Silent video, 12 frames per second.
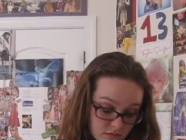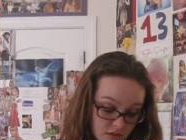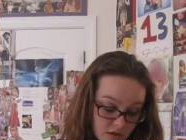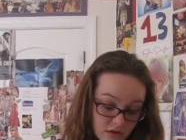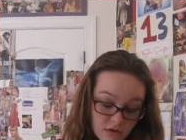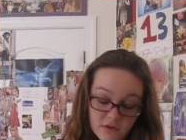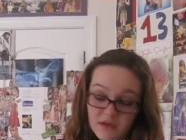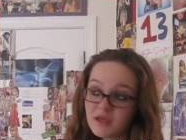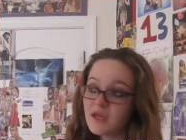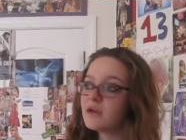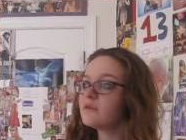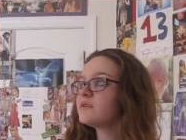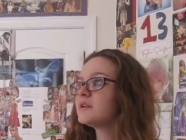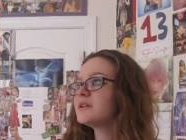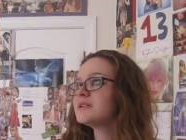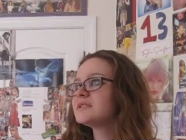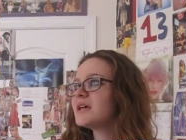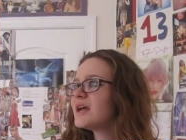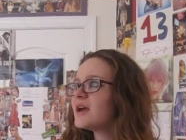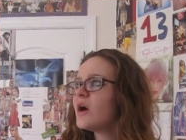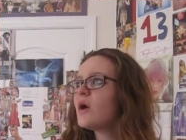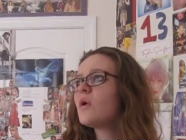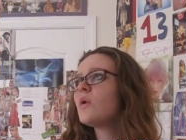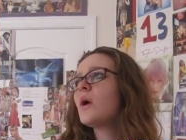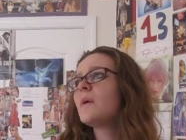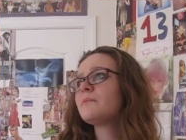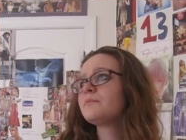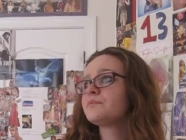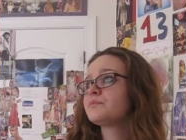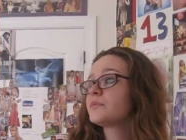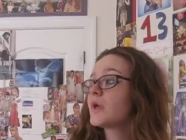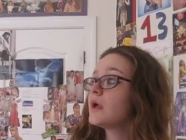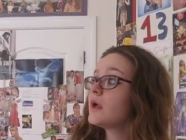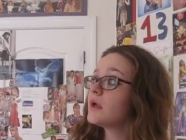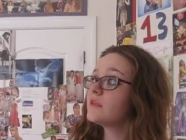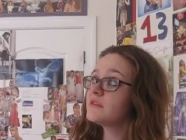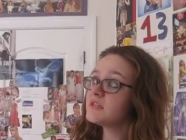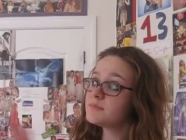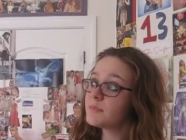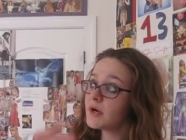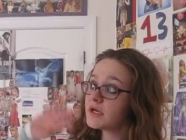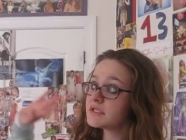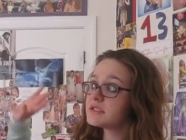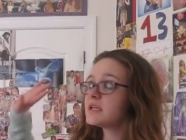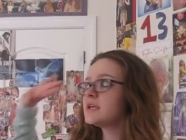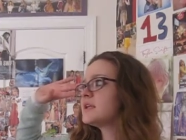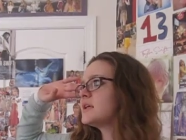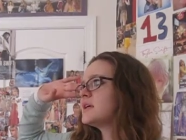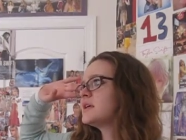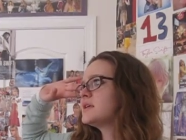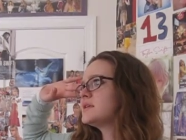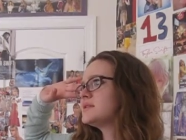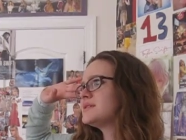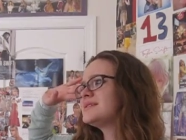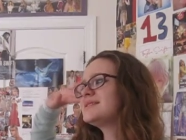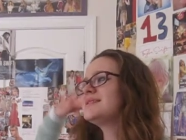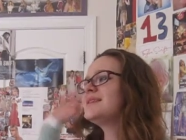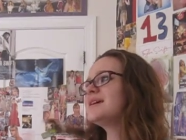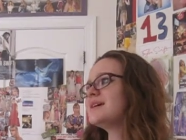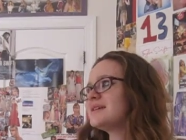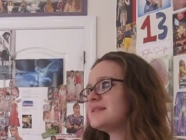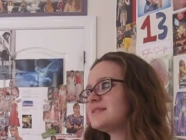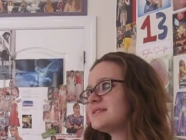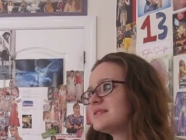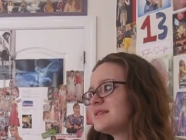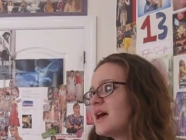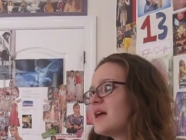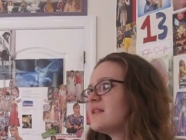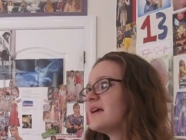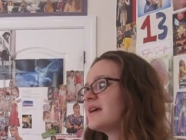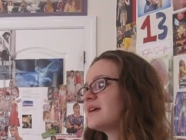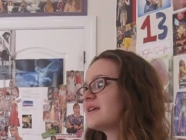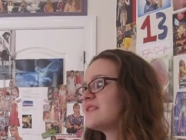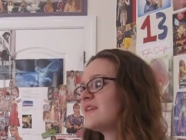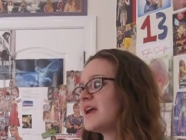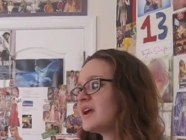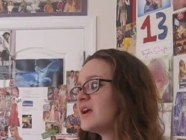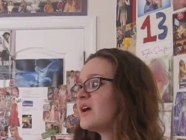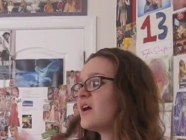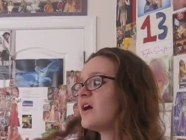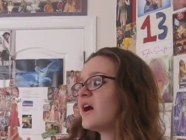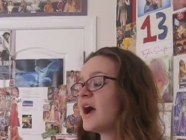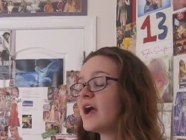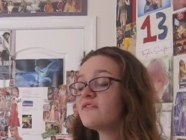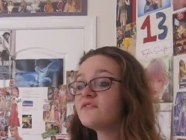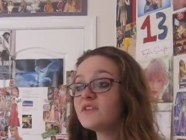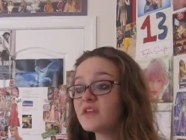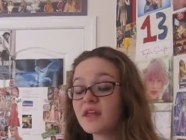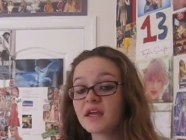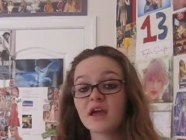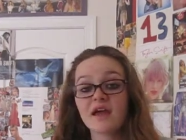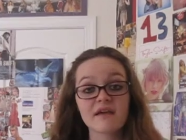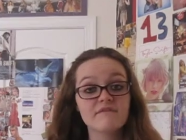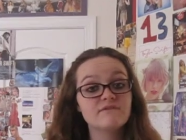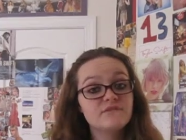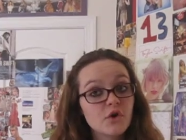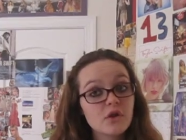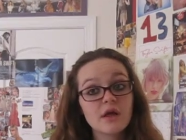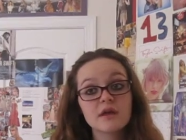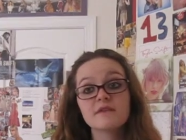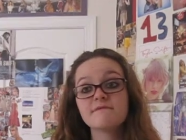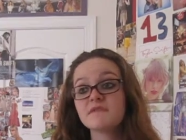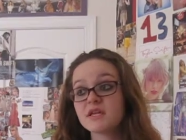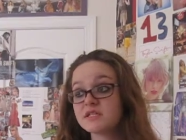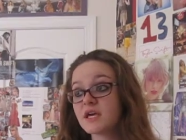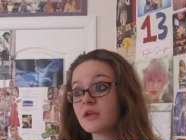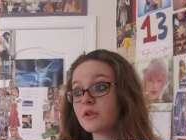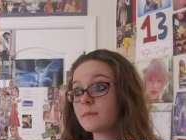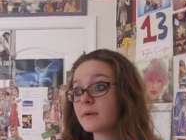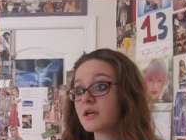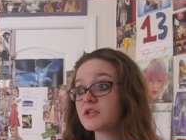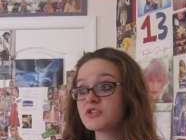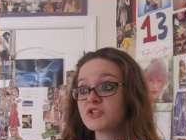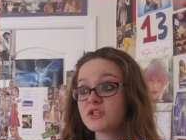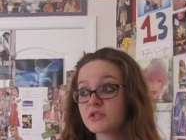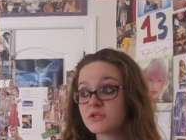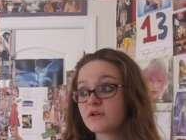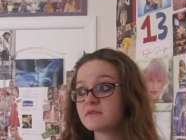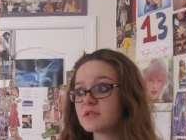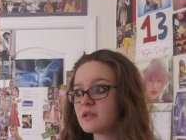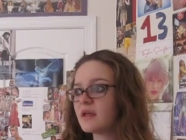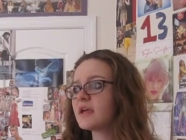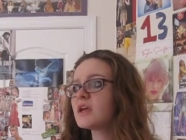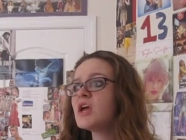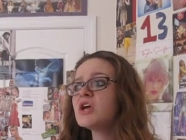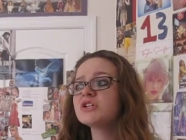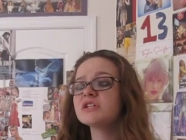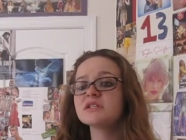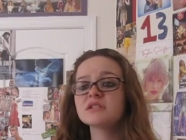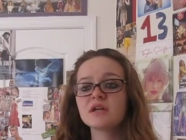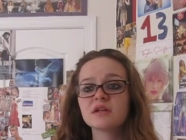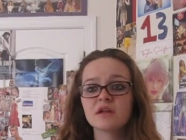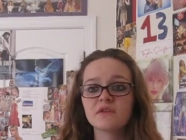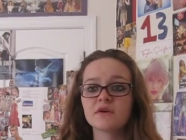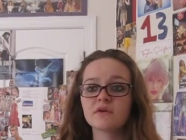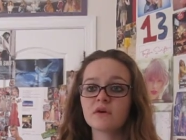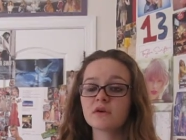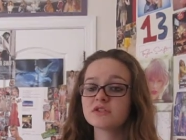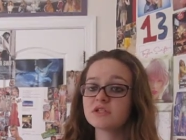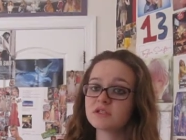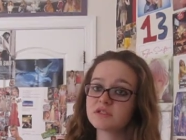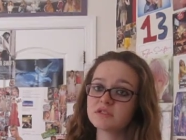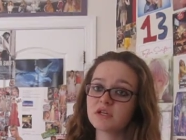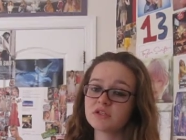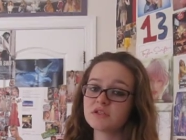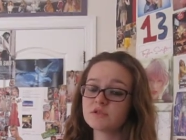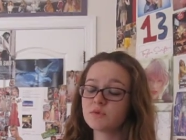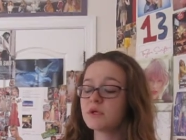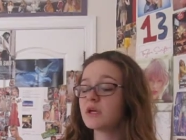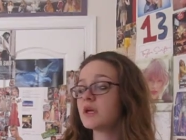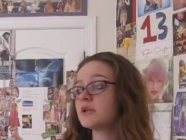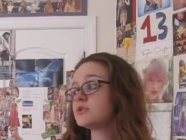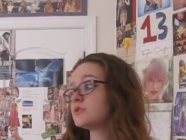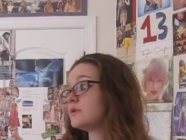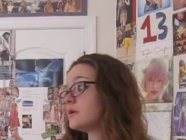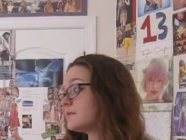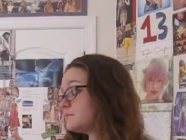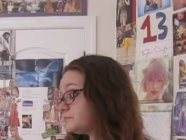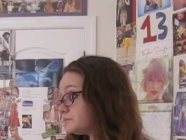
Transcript: you know, they can't really say, oh, this person is this. Like, they, I feel like I can full on defend Taylor because she deserves it. Like, she's done nothing wrong. She's such a sweet angel.